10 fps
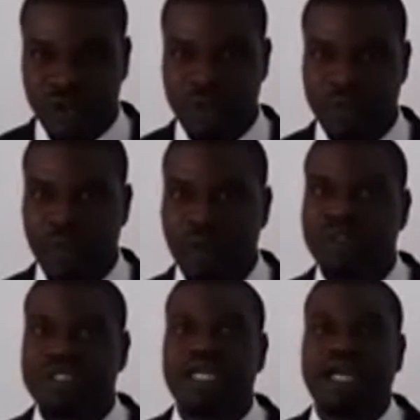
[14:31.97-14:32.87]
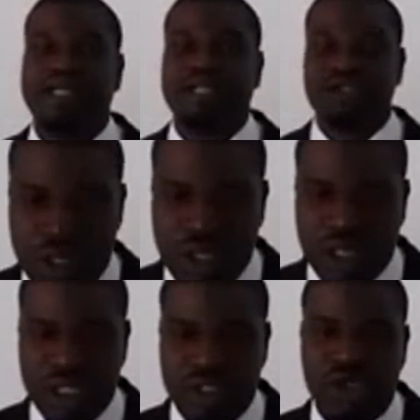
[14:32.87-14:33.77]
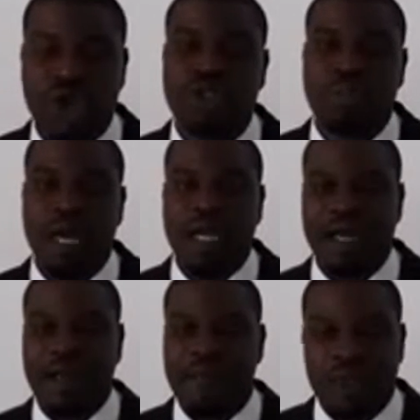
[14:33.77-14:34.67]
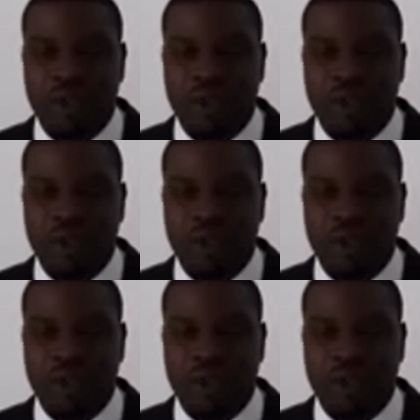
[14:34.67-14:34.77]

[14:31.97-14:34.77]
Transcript: to be polluted and destroyed in such manner,